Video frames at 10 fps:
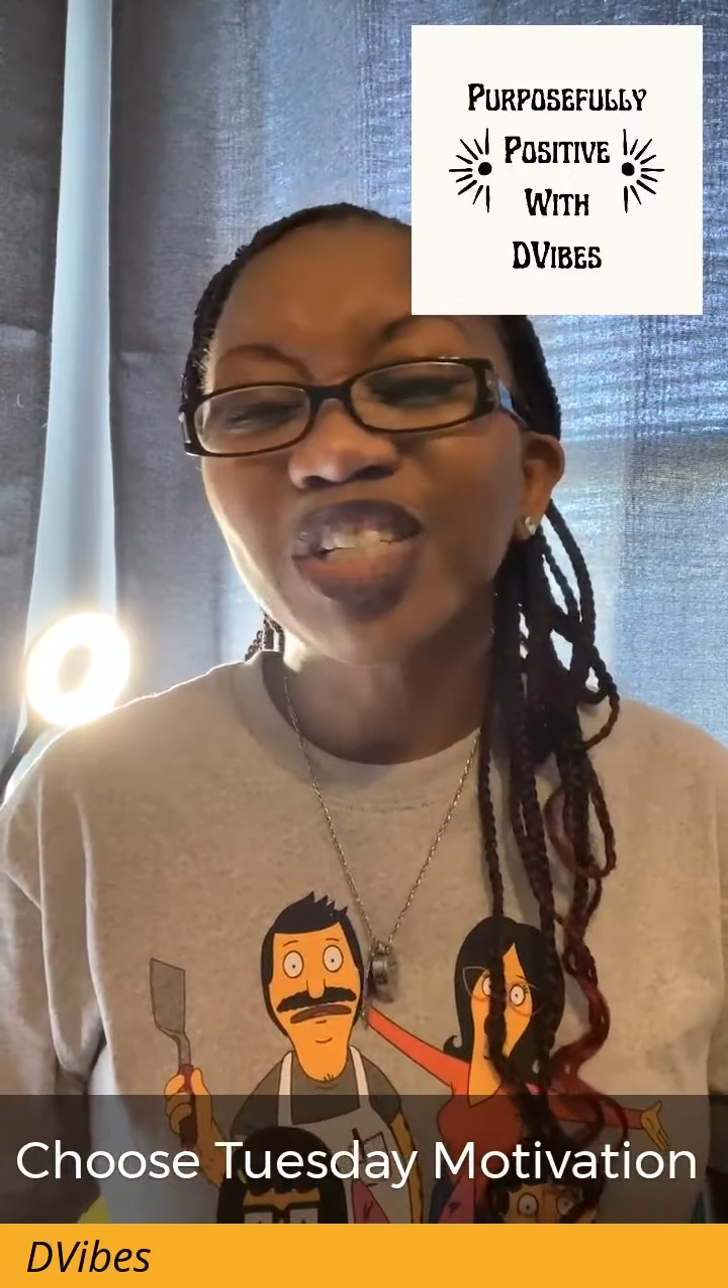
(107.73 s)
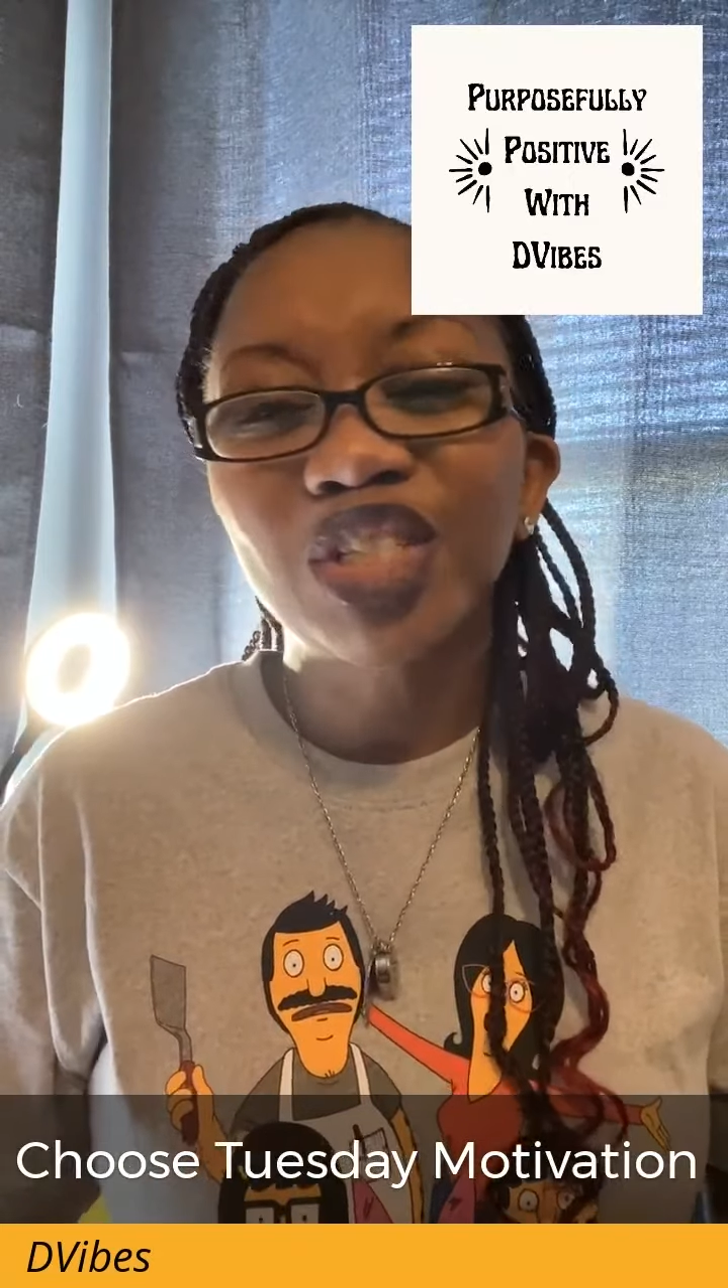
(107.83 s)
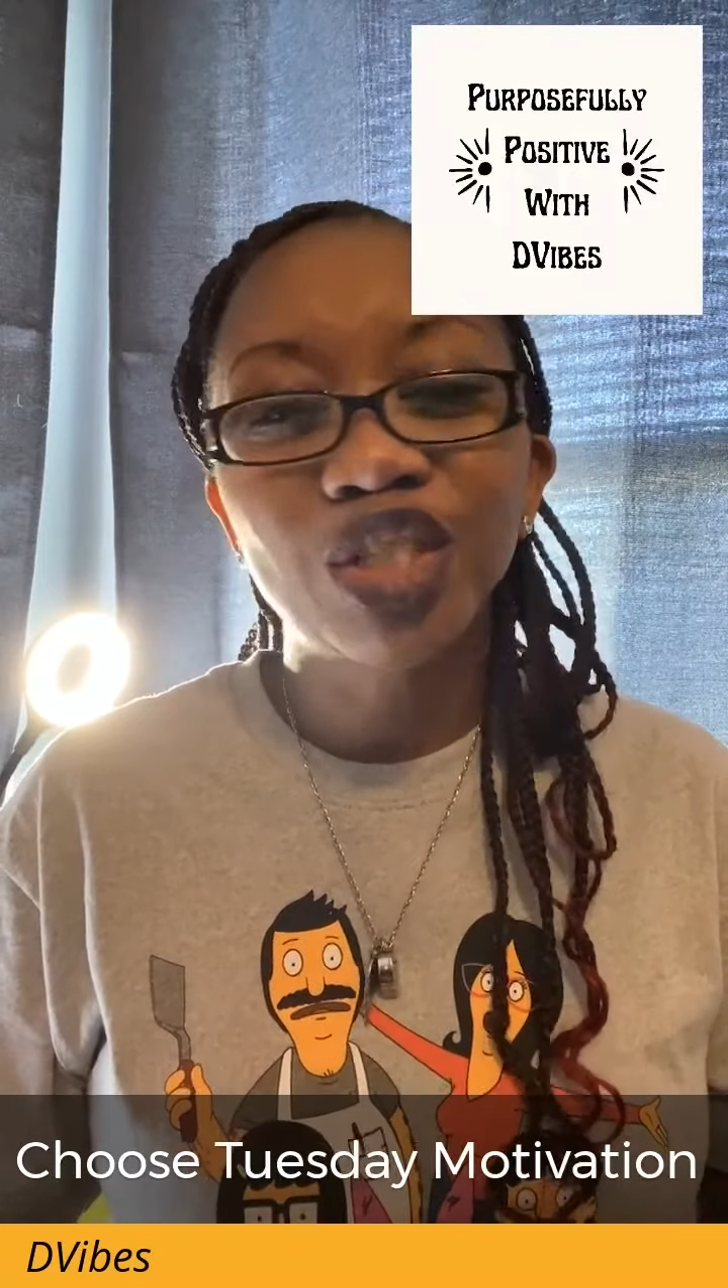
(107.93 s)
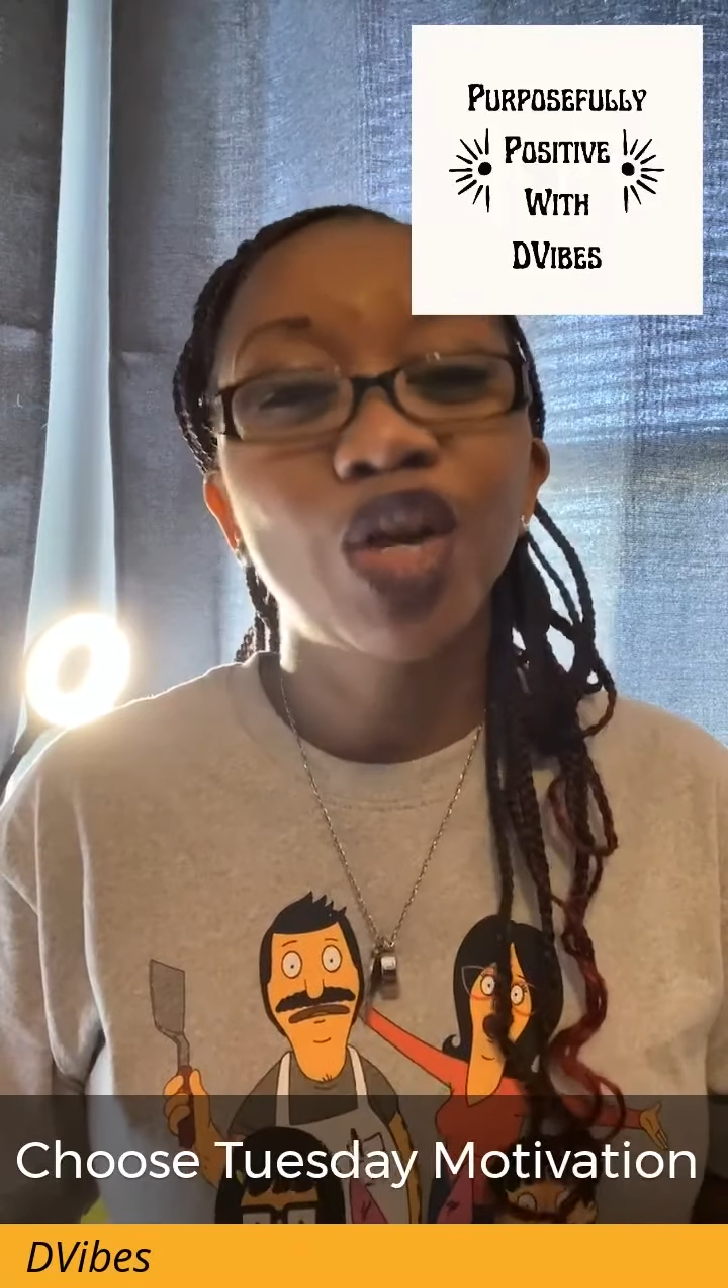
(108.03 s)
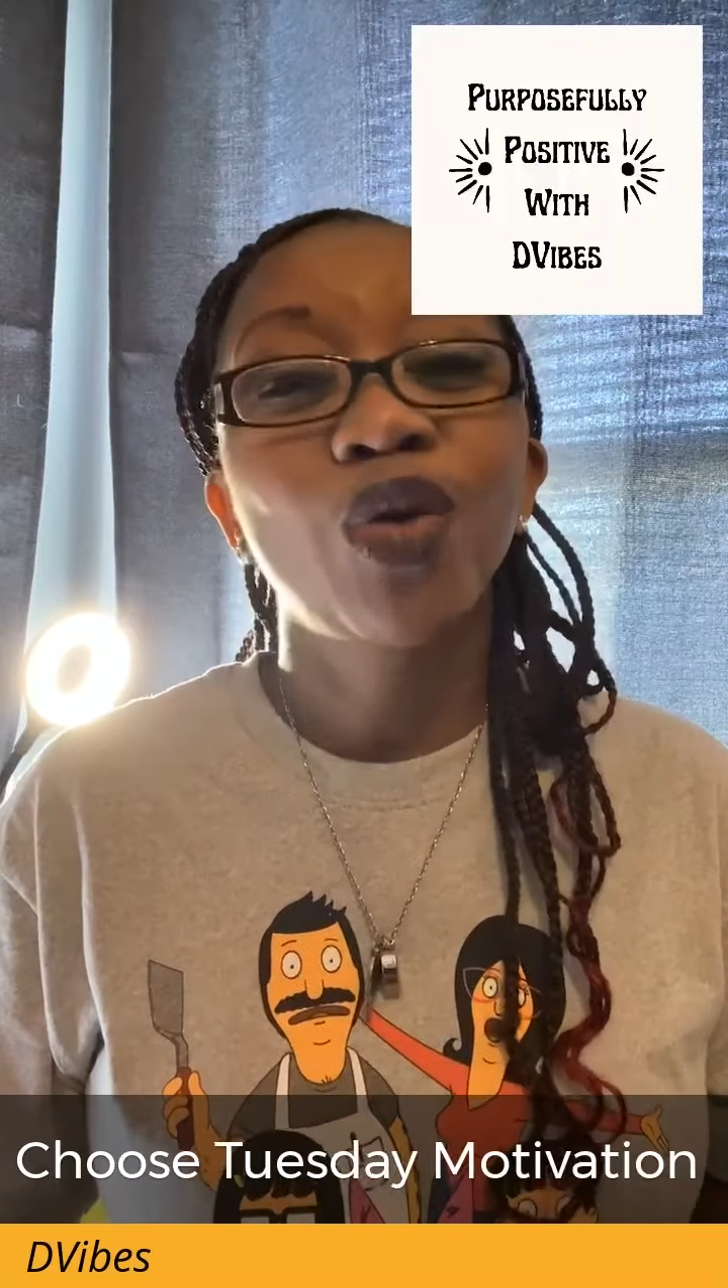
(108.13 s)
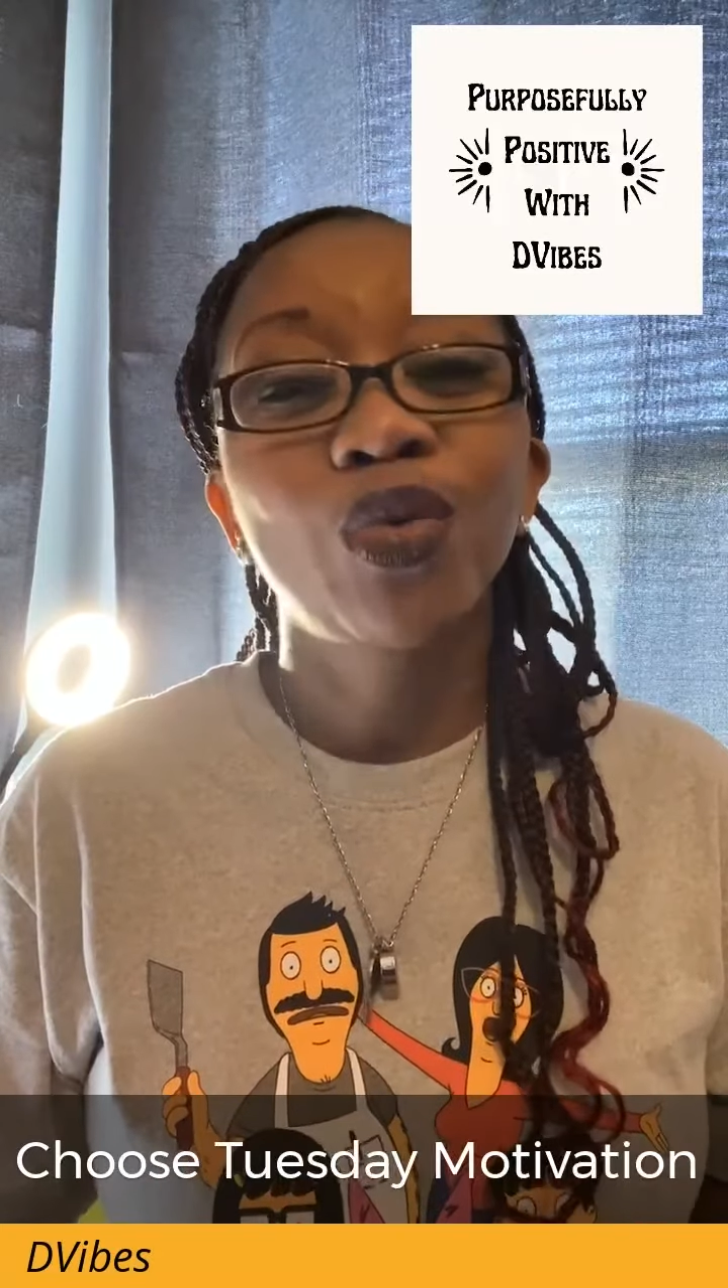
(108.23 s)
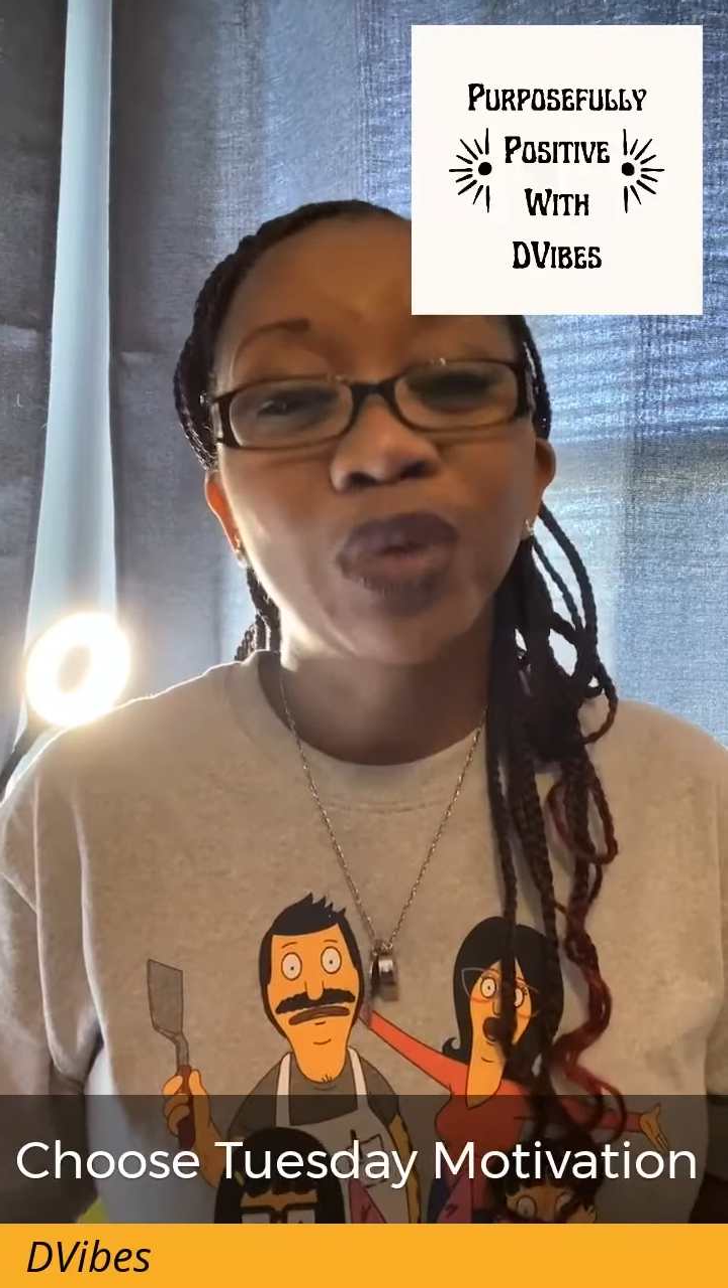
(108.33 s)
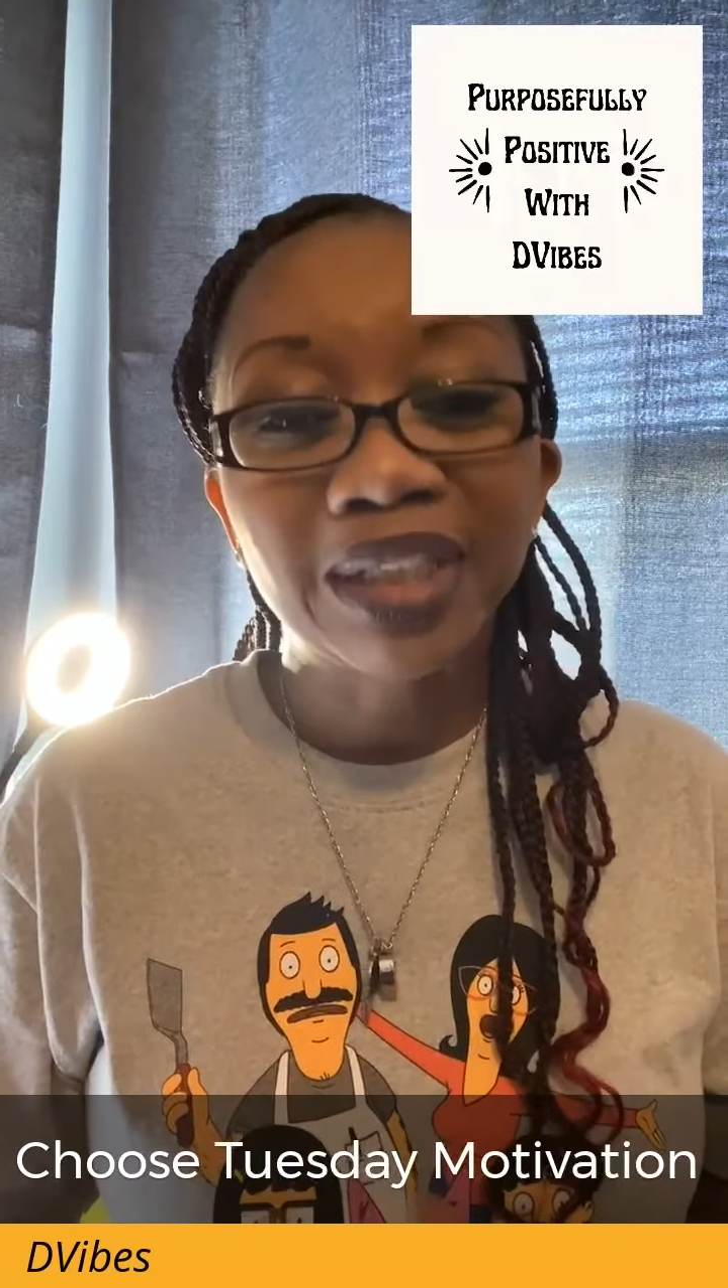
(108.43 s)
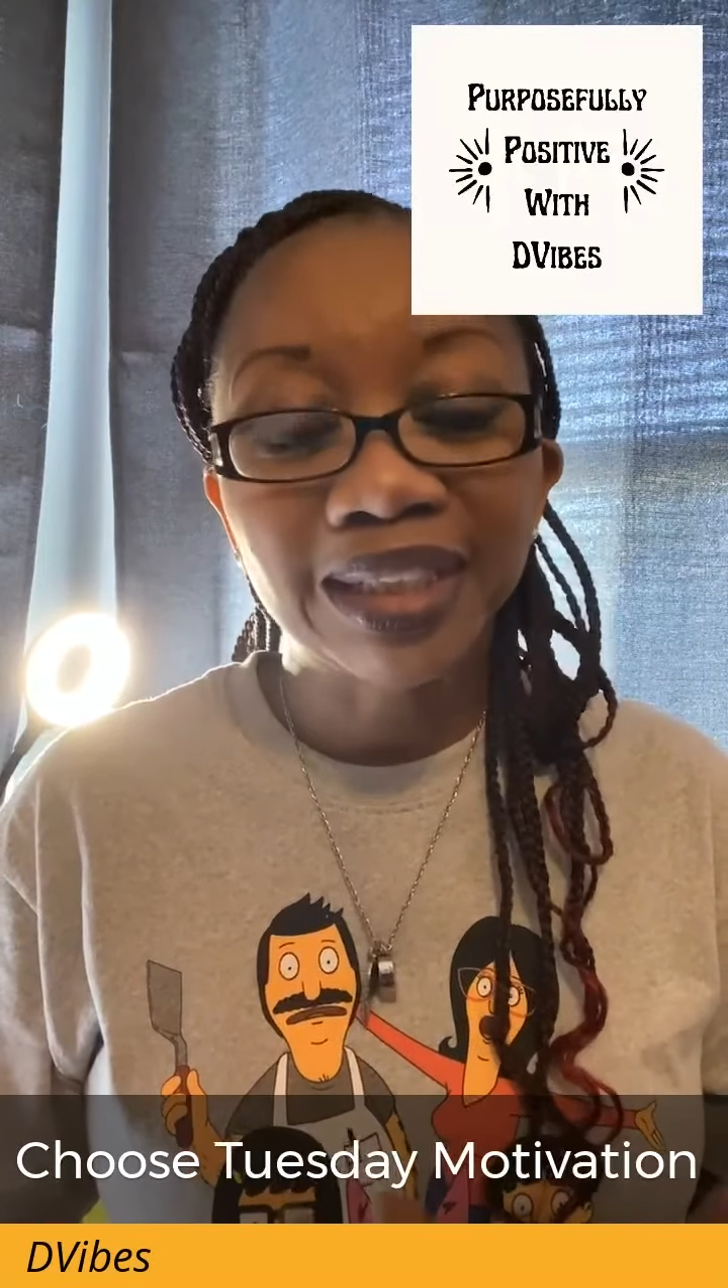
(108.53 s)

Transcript: so